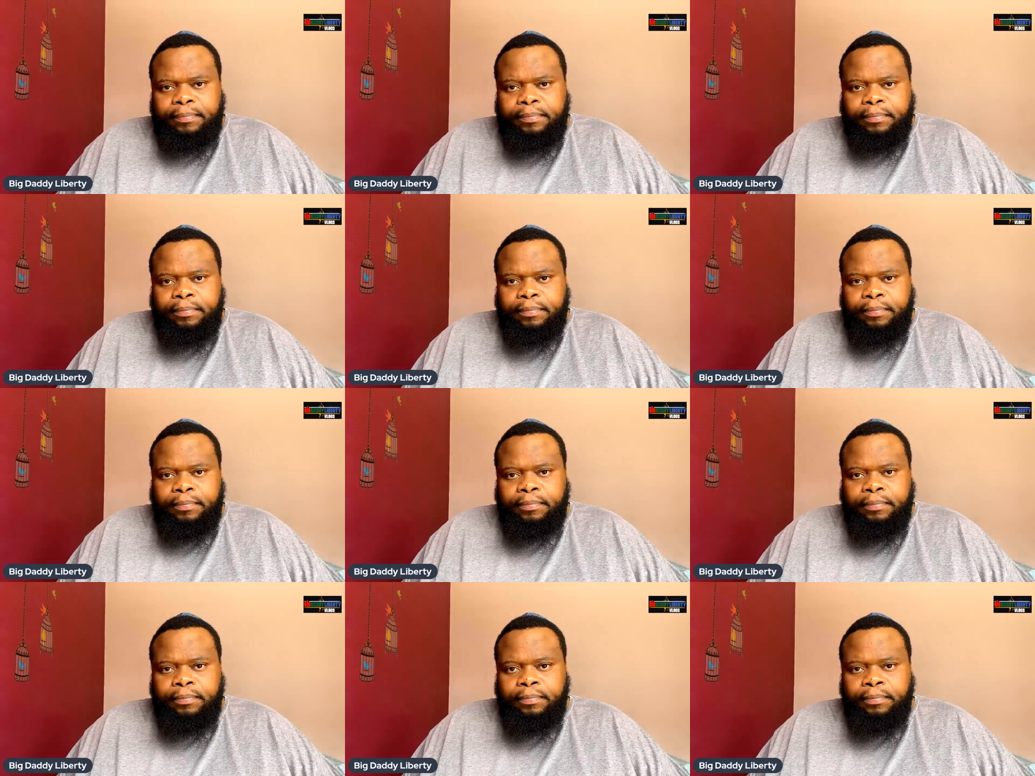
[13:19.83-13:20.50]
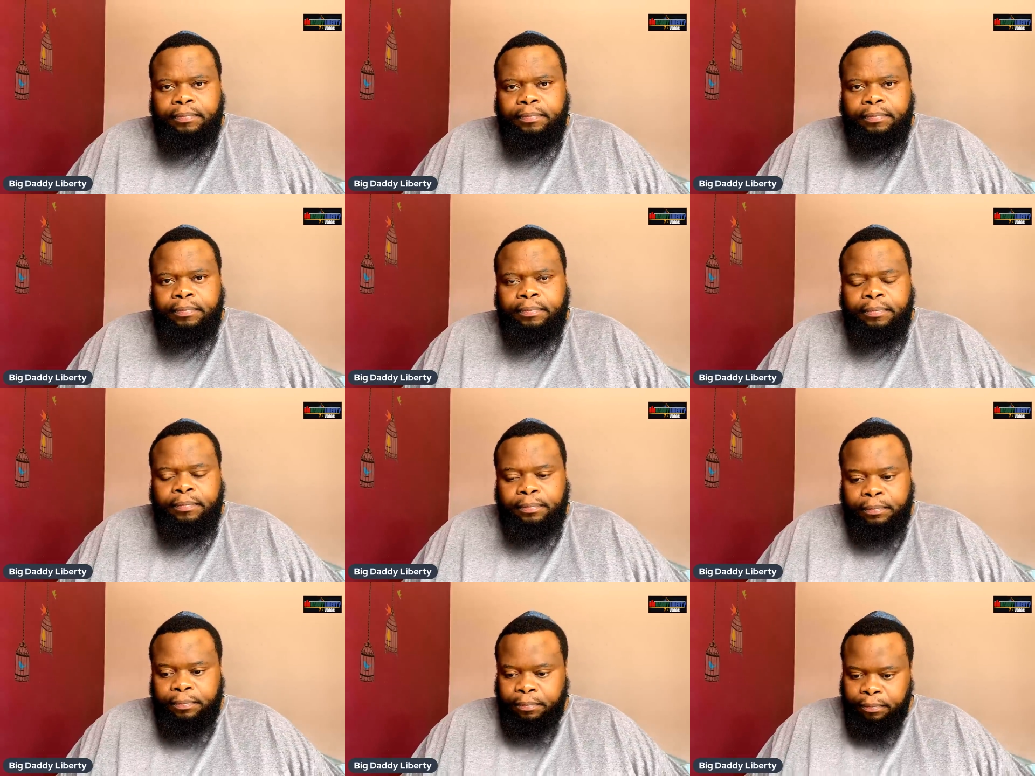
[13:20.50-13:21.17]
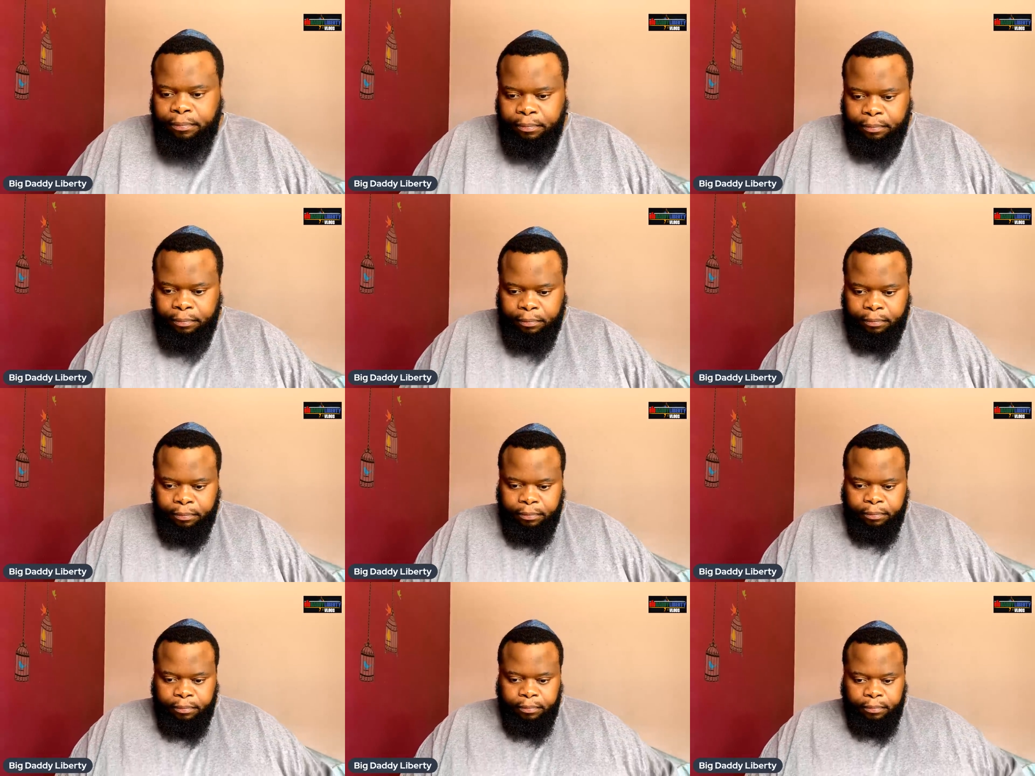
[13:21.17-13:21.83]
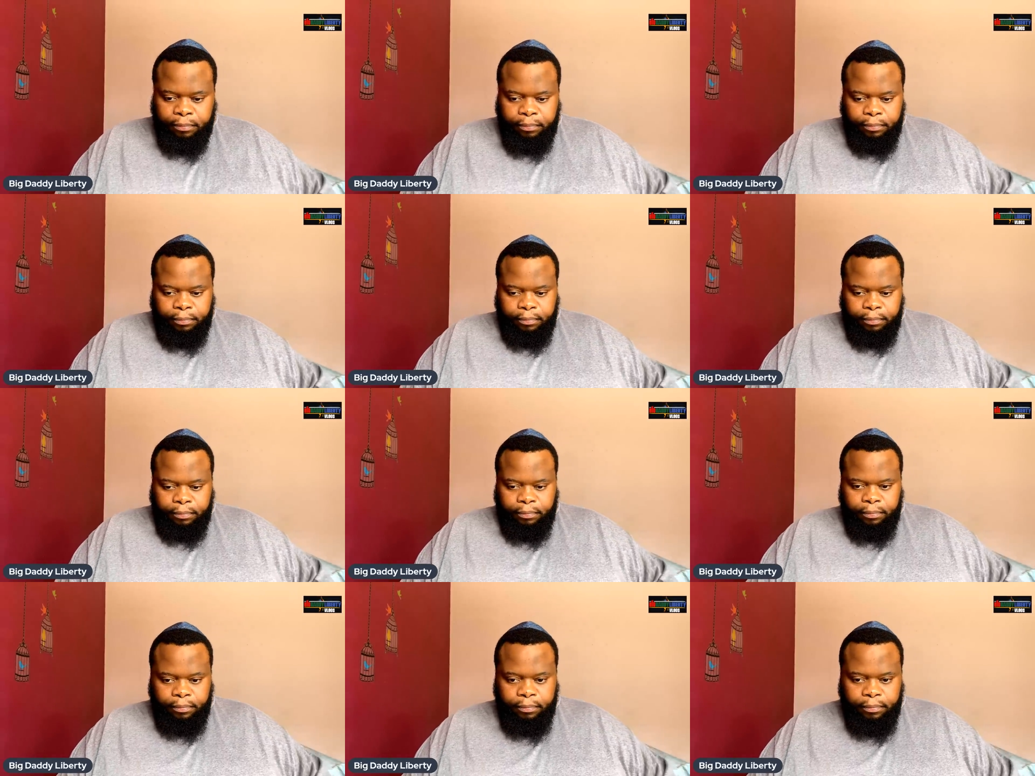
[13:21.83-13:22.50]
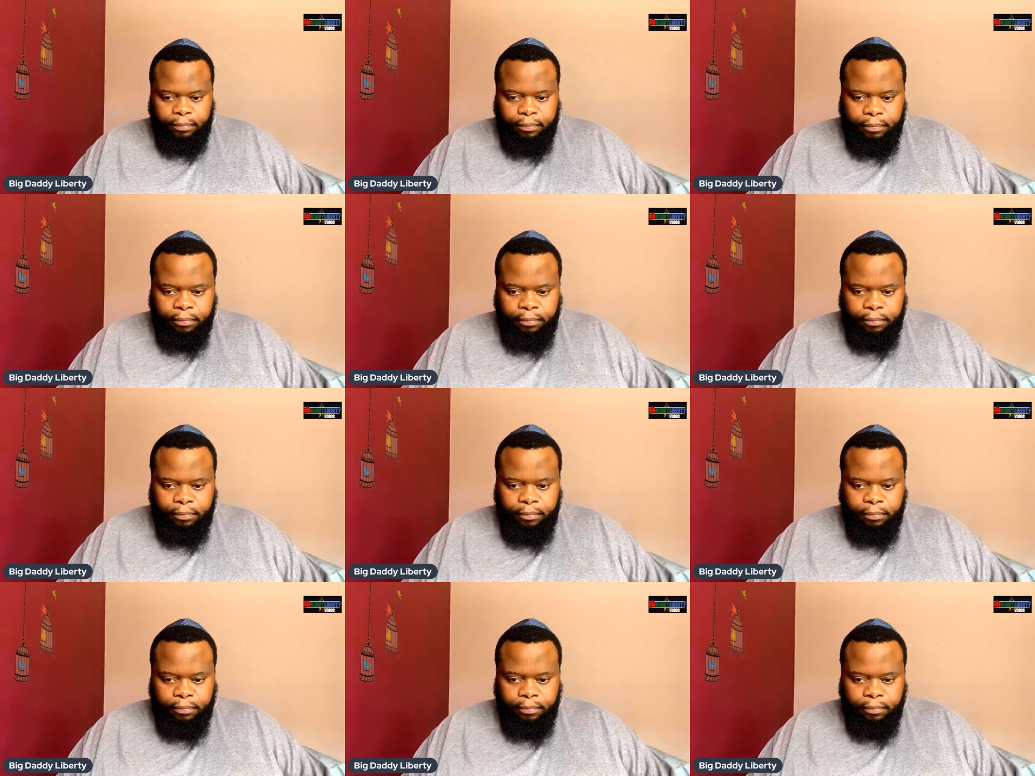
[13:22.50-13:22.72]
(silence)